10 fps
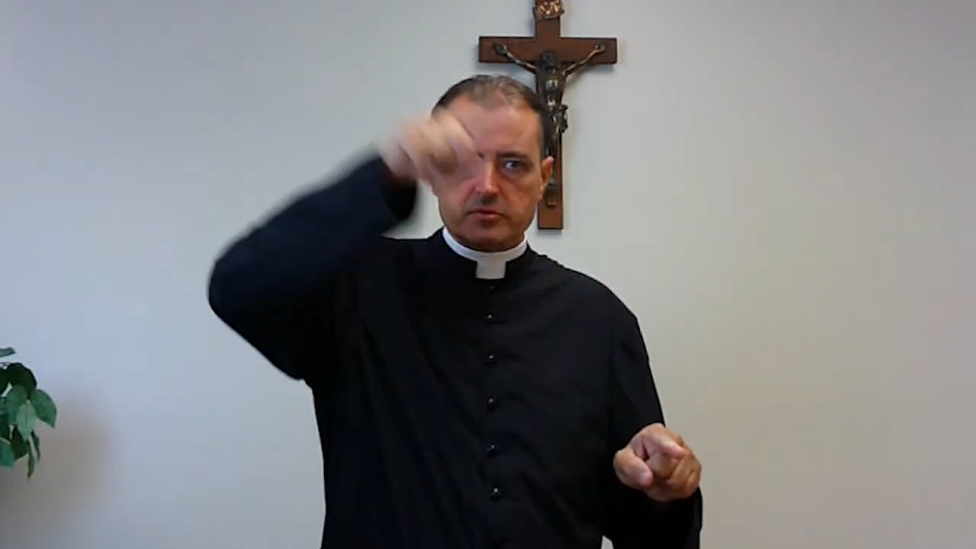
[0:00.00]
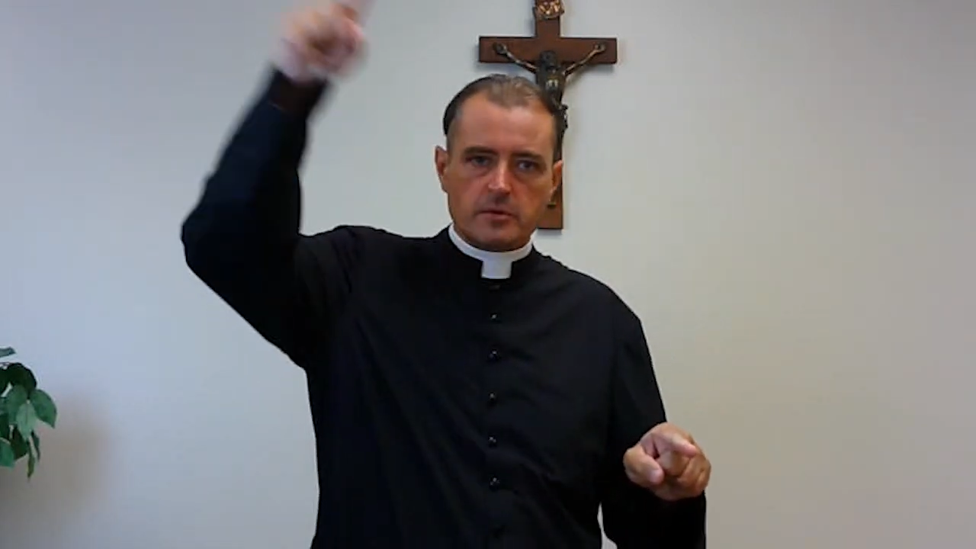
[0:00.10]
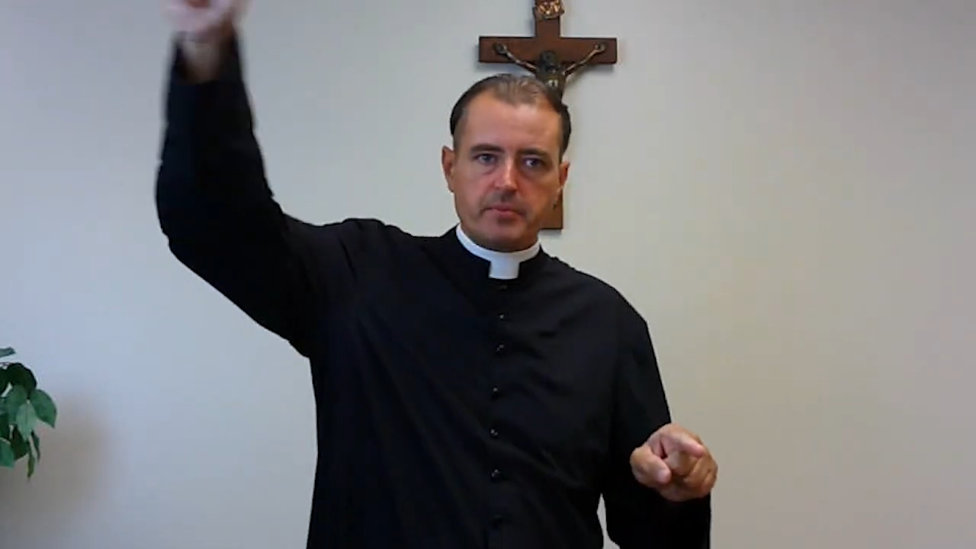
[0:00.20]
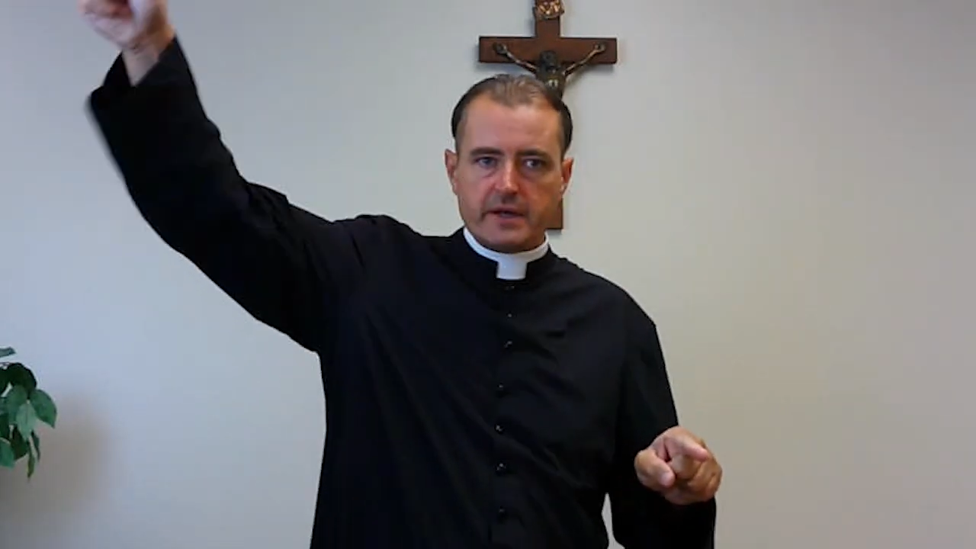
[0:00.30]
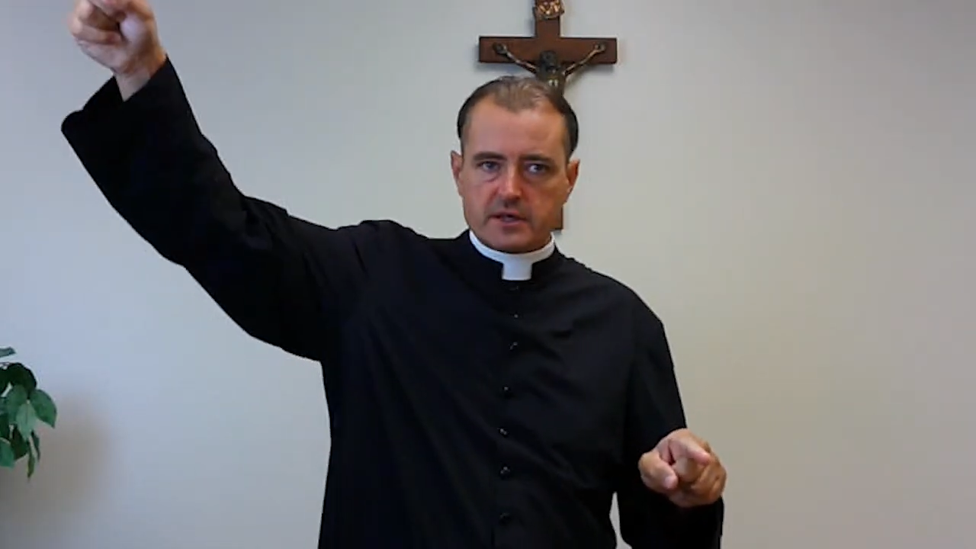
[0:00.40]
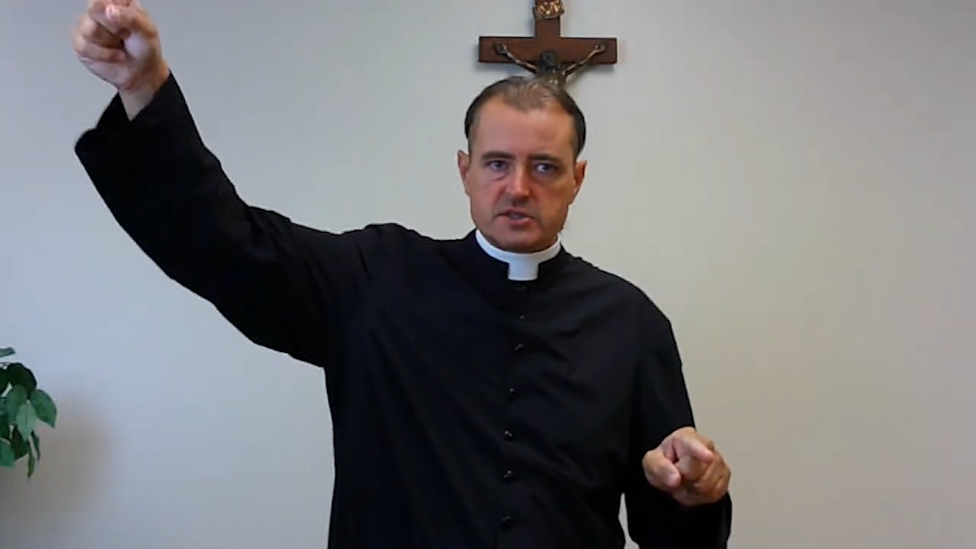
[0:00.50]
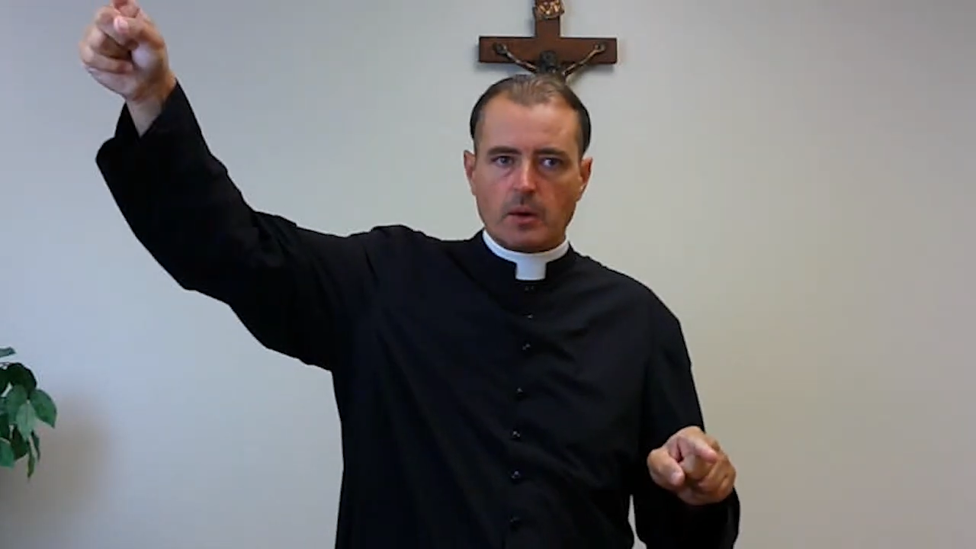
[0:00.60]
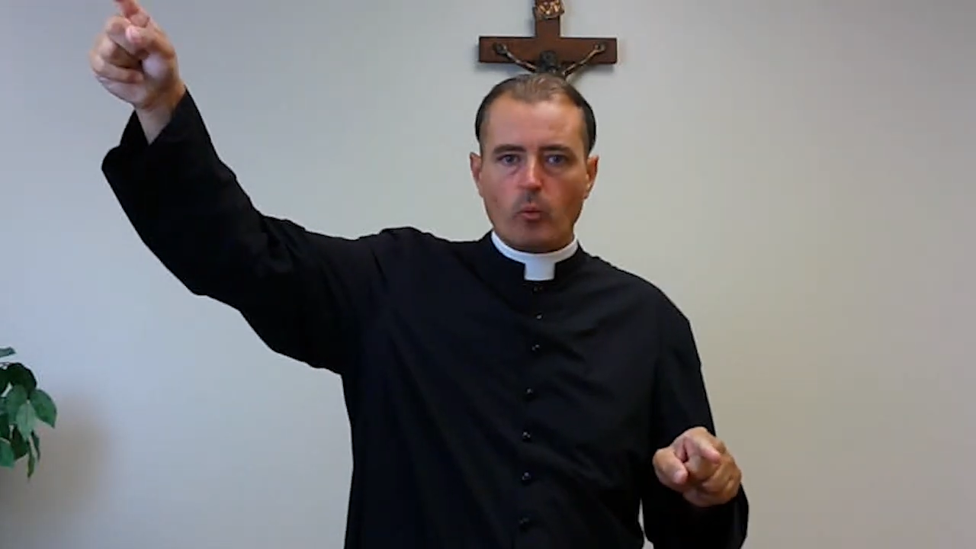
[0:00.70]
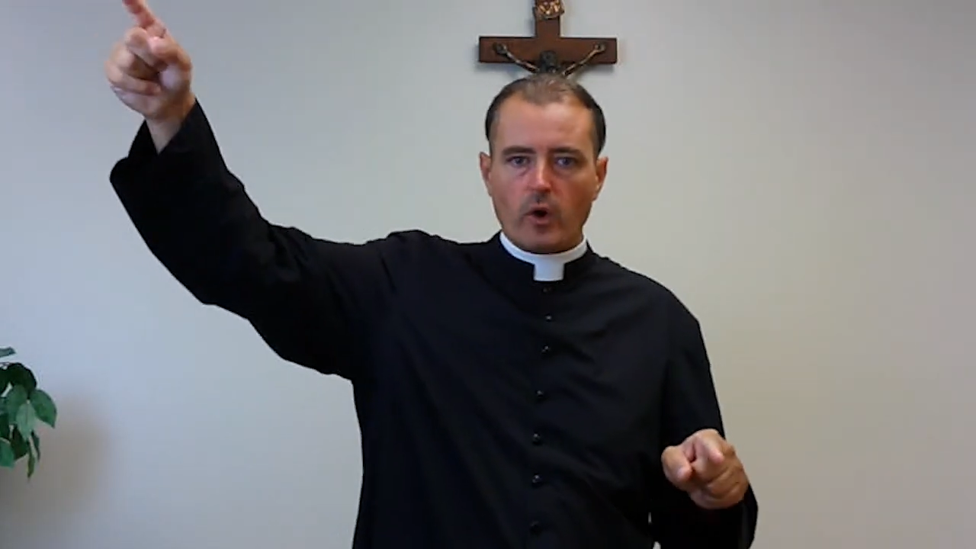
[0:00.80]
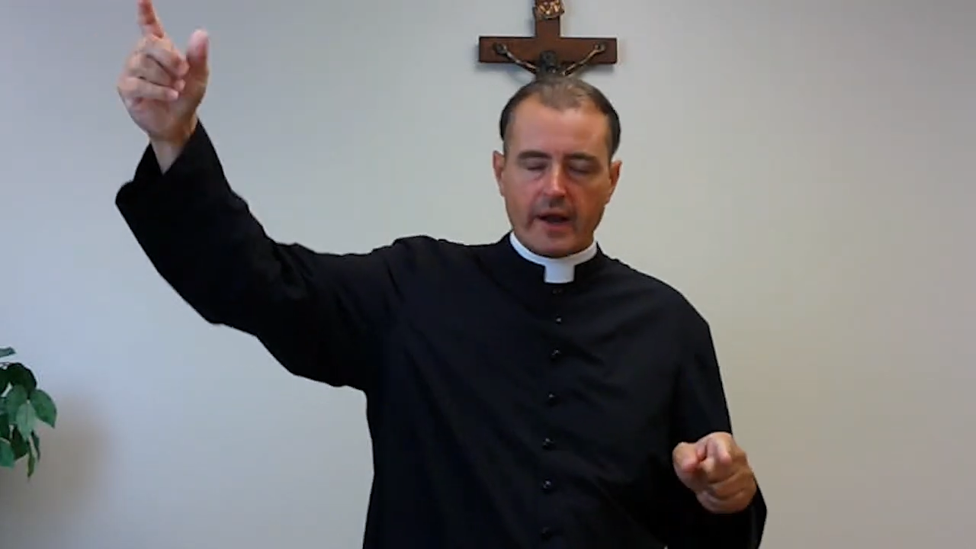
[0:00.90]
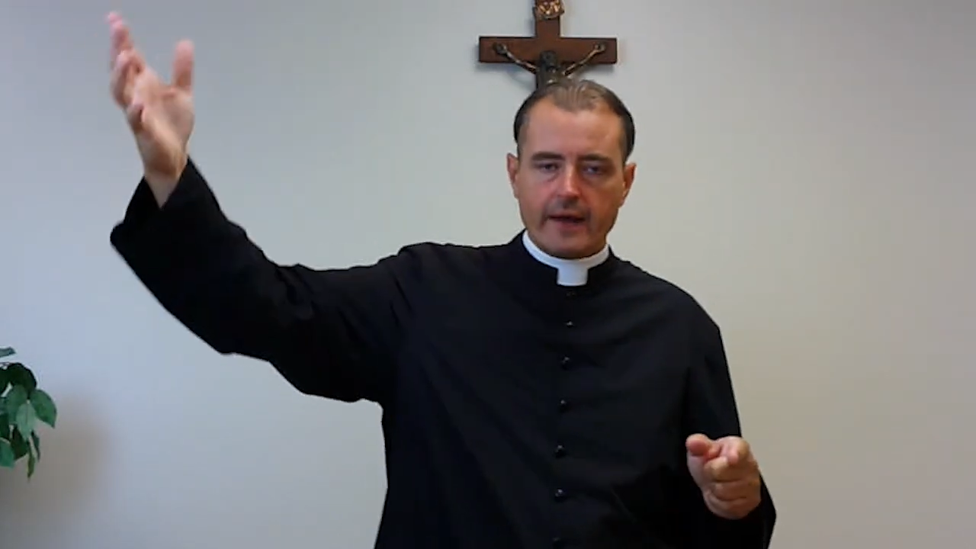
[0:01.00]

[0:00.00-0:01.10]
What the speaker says: to being somewhere